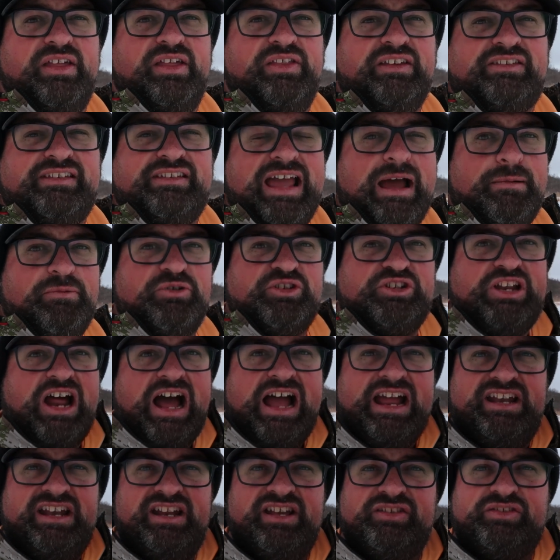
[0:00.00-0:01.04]
This camera's
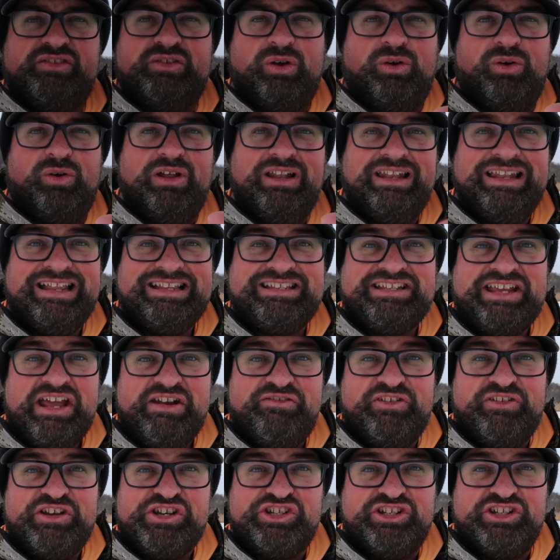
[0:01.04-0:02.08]
dying, so let's
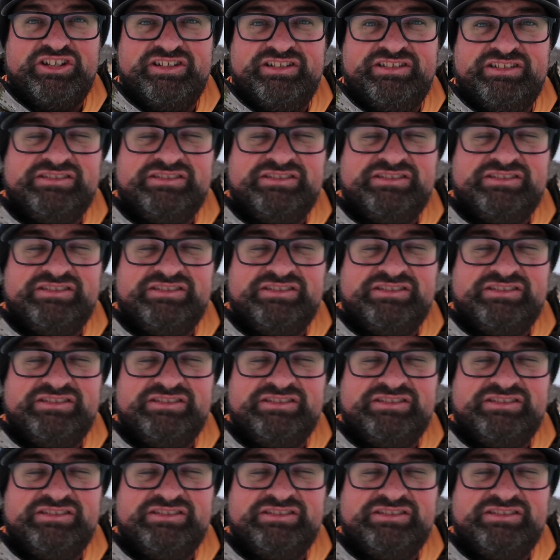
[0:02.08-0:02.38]
get fishing.